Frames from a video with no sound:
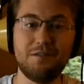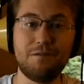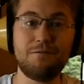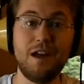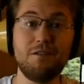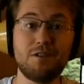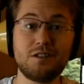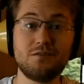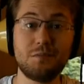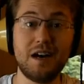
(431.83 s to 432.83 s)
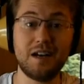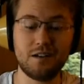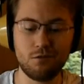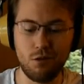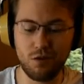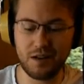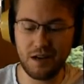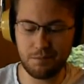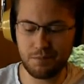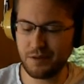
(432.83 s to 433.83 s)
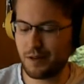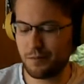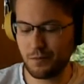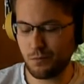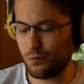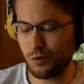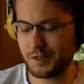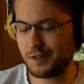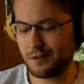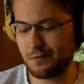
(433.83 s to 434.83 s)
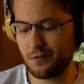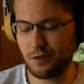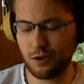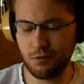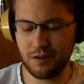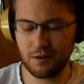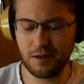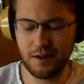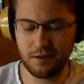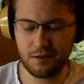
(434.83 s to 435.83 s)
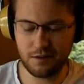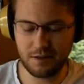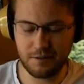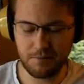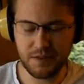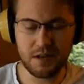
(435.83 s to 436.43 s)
of a favorite of mine growing up, wanted to go there constantly.